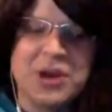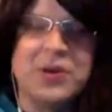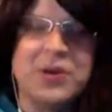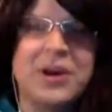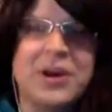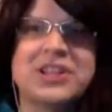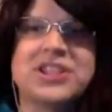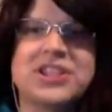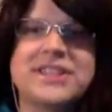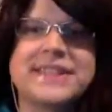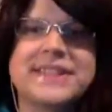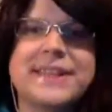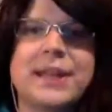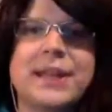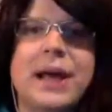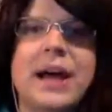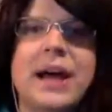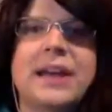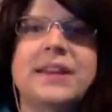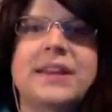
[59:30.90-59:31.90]
I
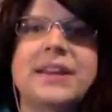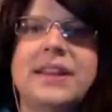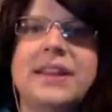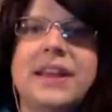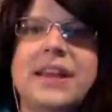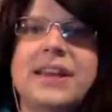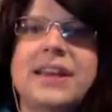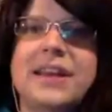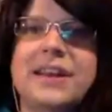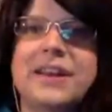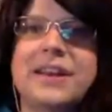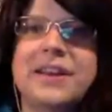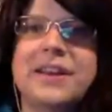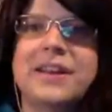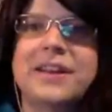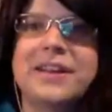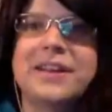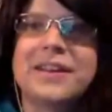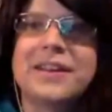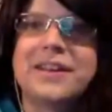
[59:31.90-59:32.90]
didn't like...
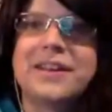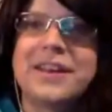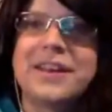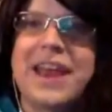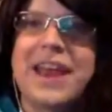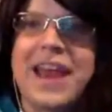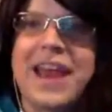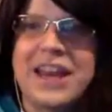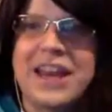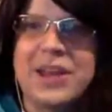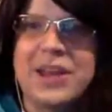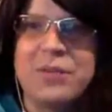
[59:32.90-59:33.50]
Andy